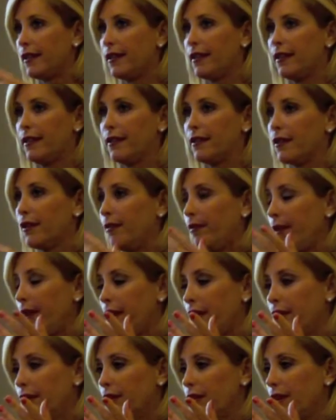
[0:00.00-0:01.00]
It's called
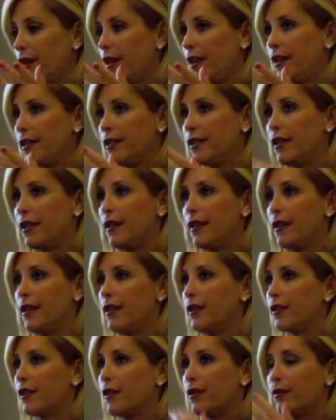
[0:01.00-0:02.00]
Pedal the Cause.
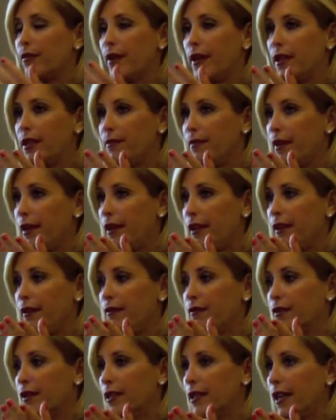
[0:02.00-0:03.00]
It's going to raise money
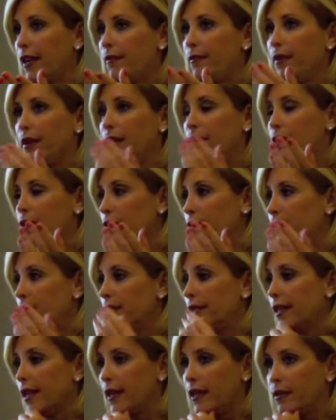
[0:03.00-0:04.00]
for Zigman and
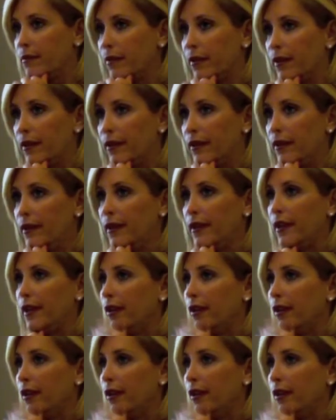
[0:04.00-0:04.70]
Children's Hospital,